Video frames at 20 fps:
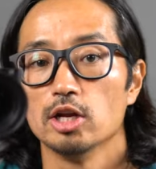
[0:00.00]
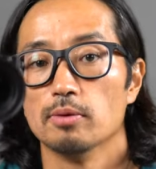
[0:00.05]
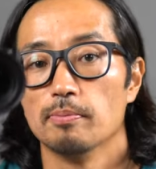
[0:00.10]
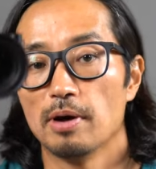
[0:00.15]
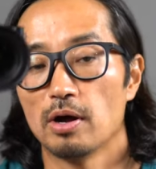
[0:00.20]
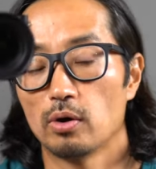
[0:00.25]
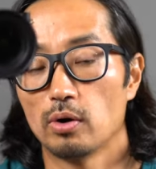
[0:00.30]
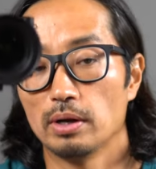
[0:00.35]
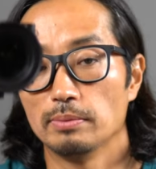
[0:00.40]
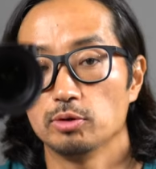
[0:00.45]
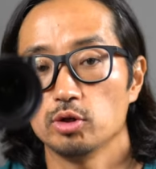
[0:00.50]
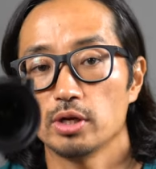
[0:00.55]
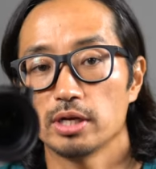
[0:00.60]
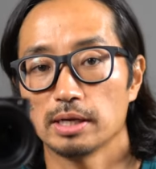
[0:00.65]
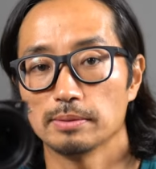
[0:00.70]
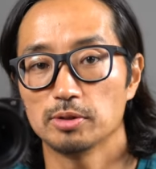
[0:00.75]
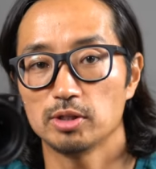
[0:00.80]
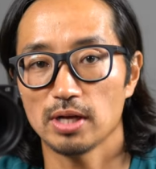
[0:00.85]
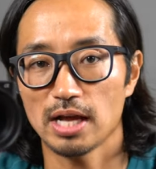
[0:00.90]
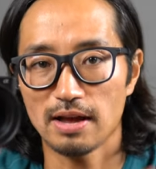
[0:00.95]
no matter what I'm doing,
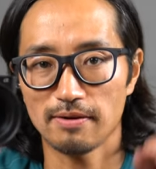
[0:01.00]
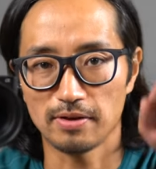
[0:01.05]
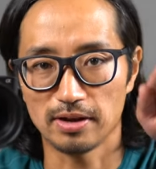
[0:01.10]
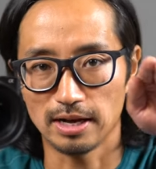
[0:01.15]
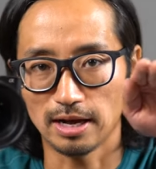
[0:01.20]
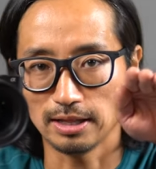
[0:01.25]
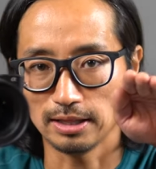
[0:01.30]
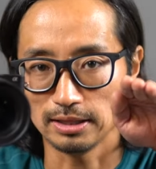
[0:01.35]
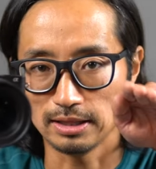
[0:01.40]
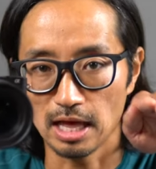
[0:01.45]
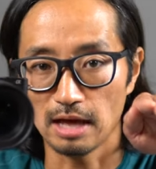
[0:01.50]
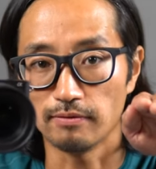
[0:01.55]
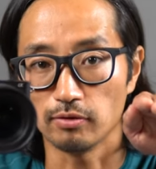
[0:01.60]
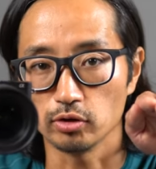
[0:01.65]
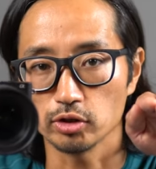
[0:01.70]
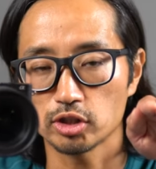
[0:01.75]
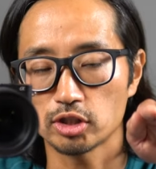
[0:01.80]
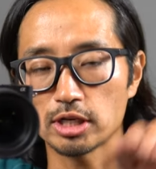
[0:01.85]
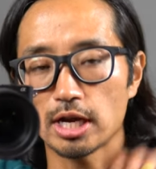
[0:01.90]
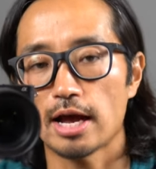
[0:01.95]
I'm still having a
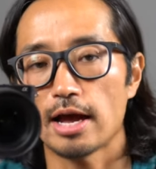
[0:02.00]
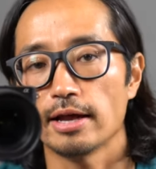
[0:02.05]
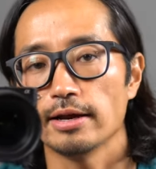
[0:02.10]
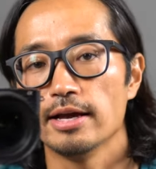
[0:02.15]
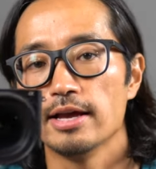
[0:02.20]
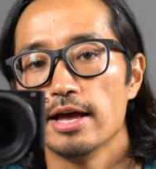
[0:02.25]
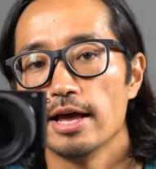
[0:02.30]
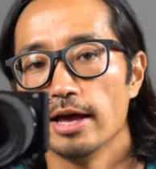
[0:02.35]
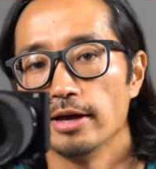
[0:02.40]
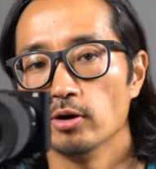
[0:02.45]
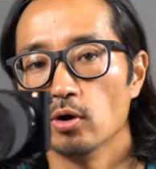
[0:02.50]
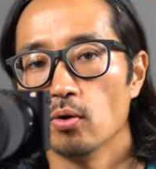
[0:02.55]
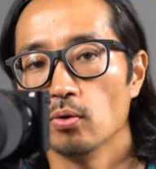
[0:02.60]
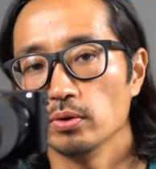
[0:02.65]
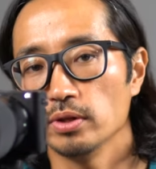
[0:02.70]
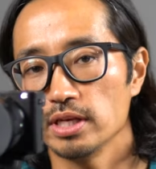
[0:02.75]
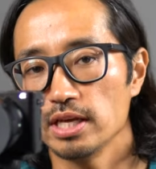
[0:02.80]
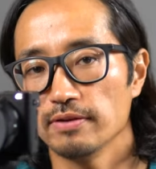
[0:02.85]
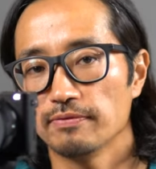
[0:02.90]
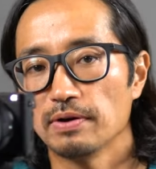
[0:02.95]
level shot, and
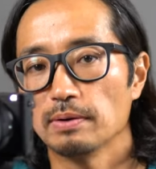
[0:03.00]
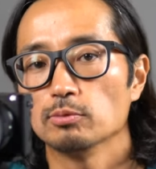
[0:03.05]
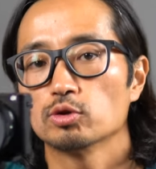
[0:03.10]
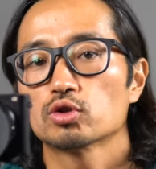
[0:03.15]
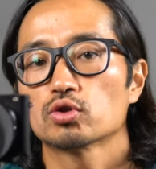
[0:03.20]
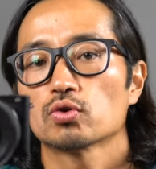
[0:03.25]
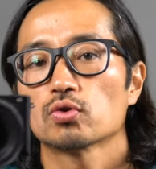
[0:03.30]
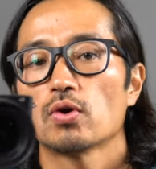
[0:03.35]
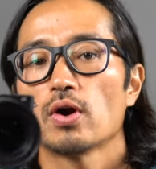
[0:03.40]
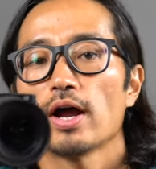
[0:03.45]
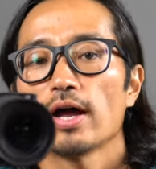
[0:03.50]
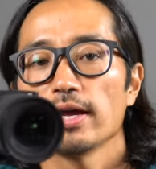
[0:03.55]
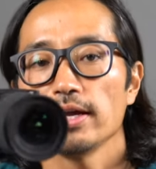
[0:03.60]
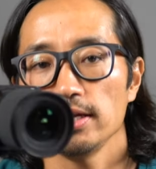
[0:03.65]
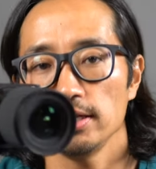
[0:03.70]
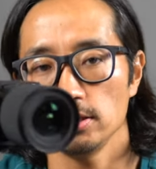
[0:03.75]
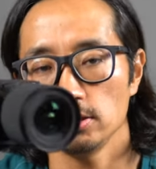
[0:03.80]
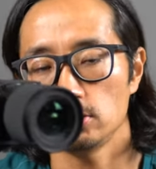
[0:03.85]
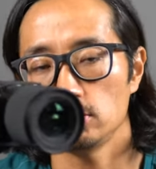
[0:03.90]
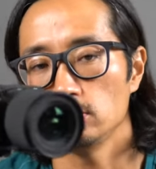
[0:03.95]
only if I'm
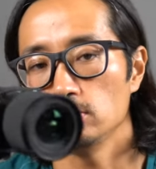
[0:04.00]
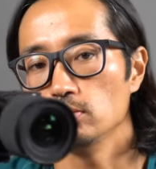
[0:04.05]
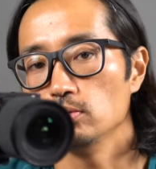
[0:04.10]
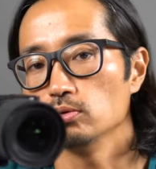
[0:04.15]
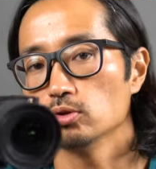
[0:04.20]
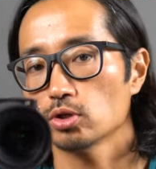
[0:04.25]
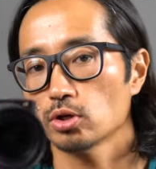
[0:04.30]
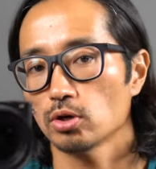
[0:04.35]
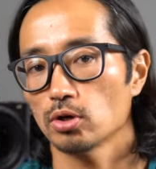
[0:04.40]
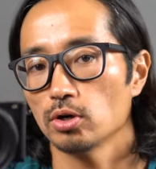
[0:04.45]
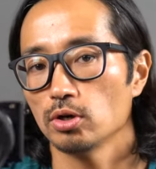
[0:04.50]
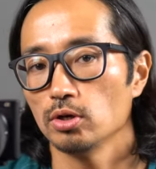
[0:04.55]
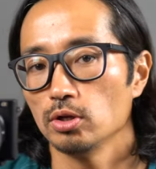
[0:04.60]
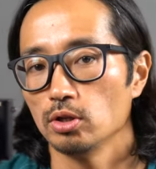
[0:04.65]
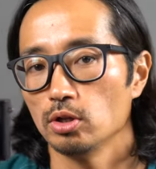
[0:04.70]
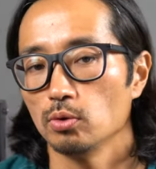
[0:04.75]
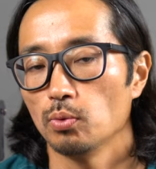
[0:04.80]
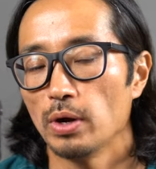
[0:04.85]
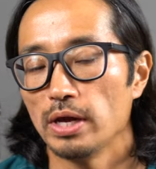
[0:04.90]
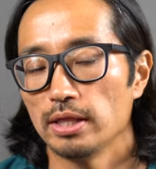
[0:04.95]
trying to turn
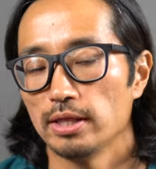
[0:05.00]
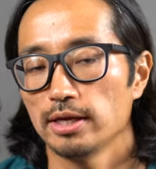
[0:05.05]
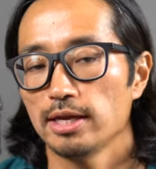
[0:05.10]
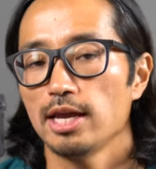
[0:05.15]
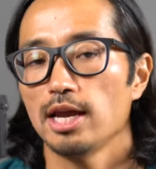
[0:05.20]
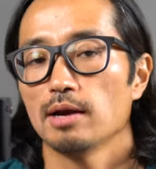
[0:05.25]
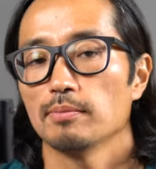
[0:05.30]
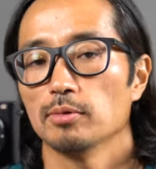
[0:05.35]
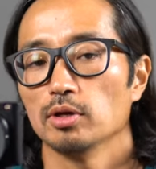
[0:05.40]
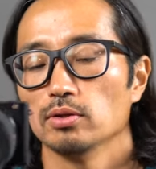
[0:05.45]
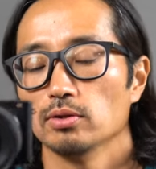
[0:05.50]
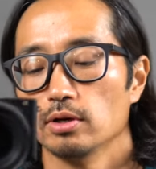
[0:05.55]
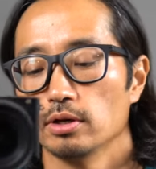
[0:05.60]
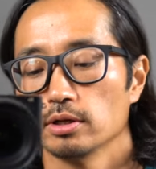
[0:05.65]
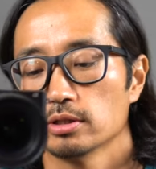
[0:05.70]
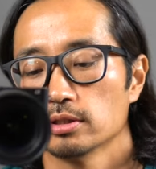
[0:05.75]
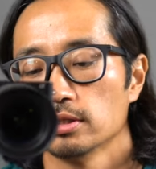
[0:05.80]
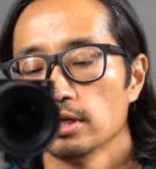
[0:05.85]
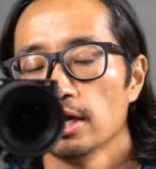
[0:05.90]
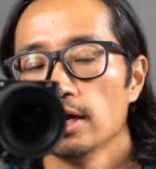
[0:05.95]
the way the camera
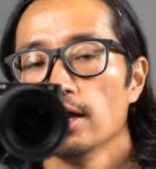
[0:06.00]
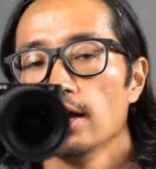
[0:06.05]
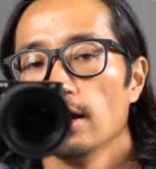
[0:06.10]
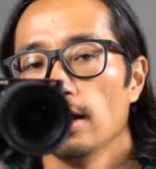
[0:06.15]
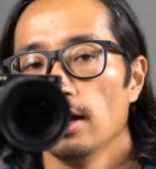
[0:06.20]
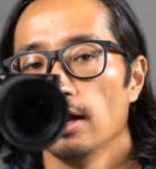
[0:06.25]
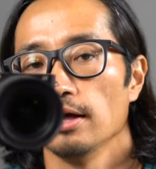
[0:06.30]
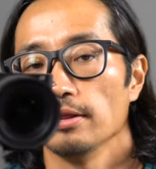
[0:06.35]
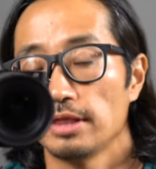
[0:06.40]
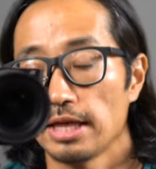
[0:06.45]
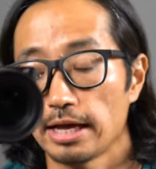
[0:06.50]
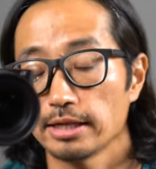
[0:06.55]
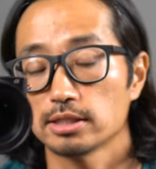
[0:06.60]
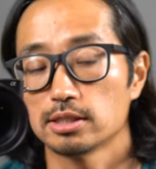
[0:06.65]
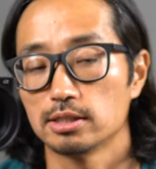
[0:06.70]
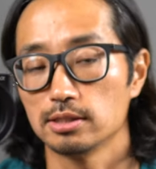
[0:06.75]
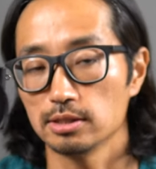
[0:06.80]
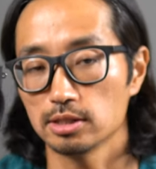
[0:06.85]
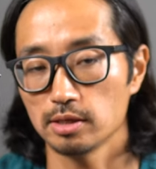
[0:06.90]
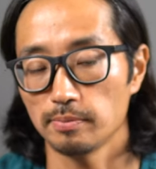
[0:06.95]
looks
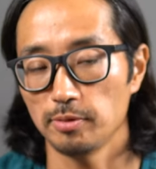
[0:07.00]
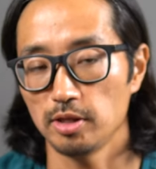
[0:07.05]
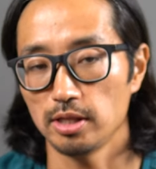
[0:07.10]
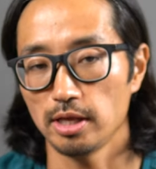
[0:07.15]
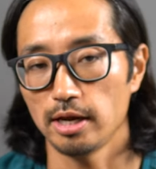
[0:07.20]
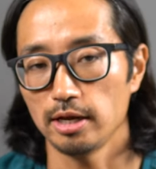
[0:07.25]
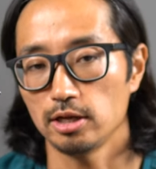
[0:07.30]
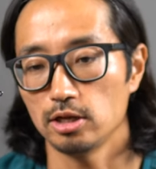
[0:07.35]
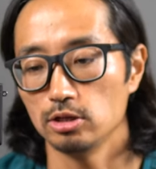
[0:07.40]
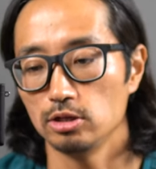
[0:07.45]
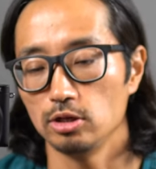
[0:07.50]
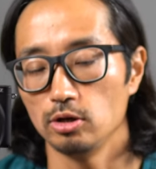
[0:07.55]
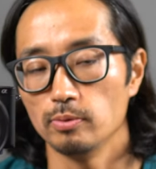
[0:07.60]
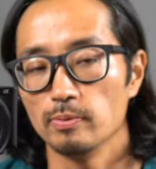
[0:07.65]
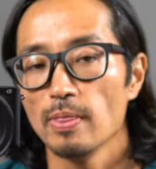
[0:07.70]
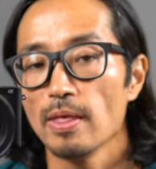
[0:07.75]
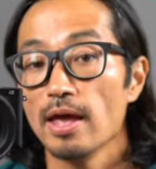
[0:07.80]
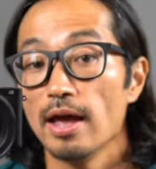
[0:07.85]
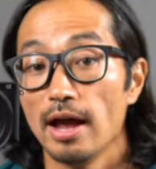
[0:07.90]
That's something that it can do.